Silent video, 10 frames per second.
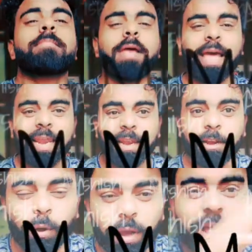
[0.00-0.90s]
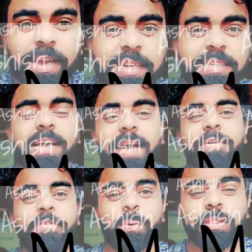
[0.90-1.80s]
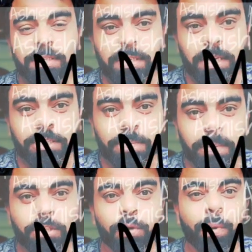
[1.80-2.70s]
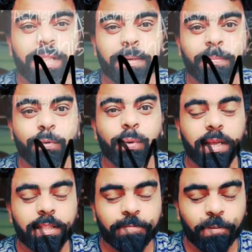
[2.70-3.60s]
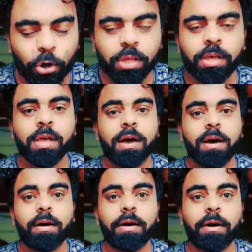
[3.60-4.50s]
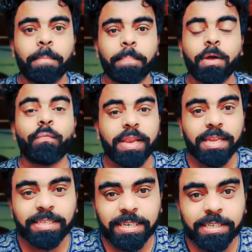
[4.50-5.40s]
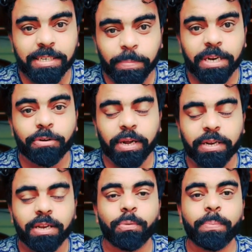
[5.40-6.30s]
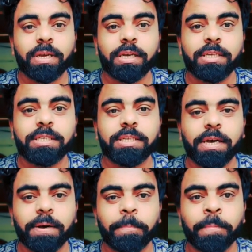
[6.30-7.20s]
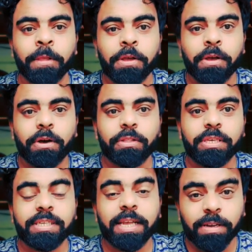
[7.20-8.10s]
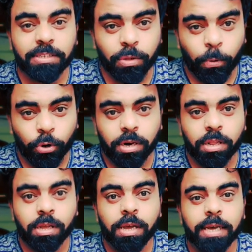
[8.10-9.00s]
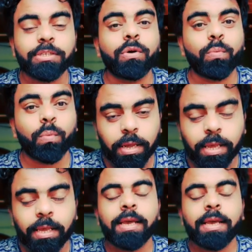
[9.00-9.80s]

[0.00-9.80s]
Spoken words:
Hello guys, hi everyone, this is Ashish, Mathew. Welcome to another vlog. A very serious update right now because the Seva Sindhu portal is not working.